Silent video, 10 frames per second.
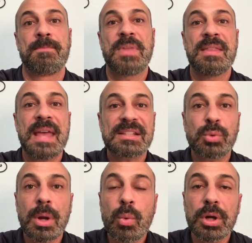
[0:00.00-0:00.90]
And that's
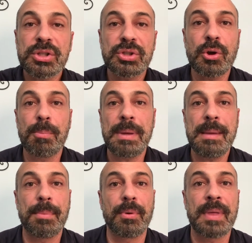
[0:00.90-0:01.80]
what I want to show
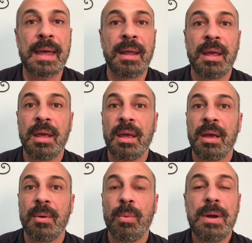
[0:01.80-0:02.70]
people, that
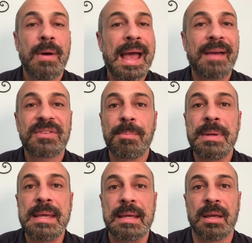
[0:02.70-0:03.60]
we don't have to
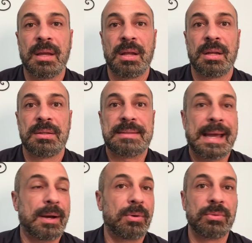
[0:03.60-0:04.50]
be
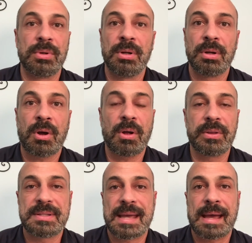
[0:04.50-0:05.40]
down all
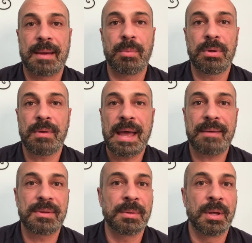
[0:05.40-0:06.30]
the time. We don't
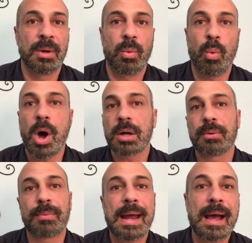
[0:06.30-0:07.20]
have to walk
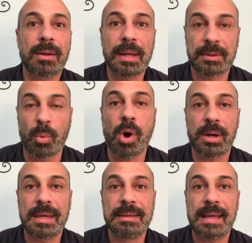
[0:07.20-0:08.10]
around like the
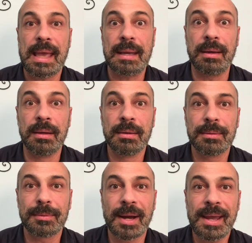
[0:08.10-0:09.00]
walking dead,
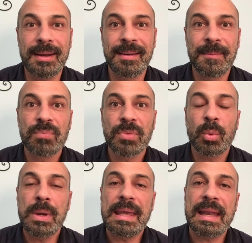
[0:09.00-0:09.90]
right?
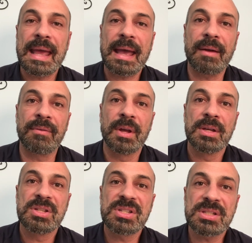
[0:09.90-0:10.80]
We can have
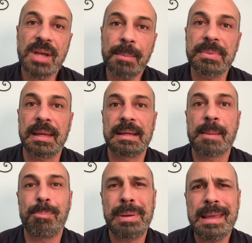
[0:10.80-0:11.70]
something
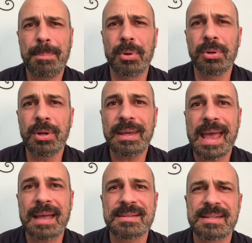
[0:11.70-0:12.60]
that people look
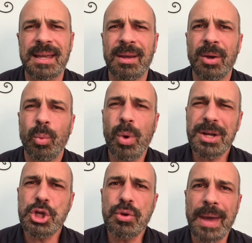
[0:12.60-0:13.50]
at and say, what
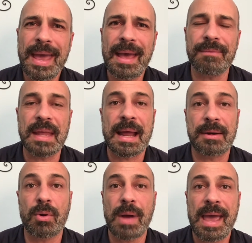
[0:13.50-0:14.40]
do you have that I
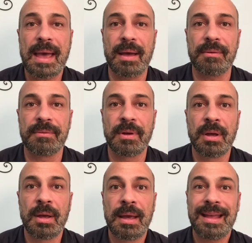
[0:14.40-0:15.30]
don't have?
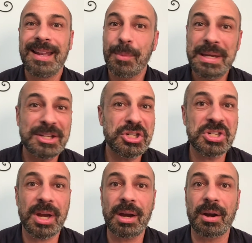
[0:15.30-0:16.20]
And then we can
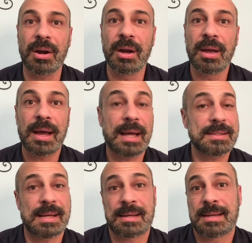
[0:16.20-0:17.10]
share.
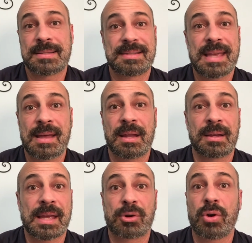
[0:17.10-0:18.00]
I
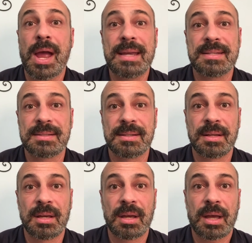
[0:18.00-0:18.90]
got Christ.
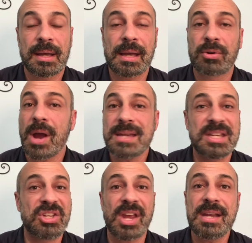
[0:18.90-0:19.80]
I got Christ.
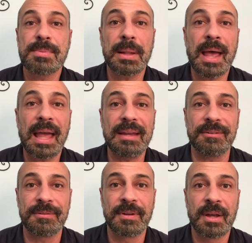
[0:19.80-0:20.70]
He changed my
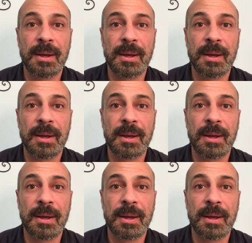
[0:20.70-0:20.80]
life.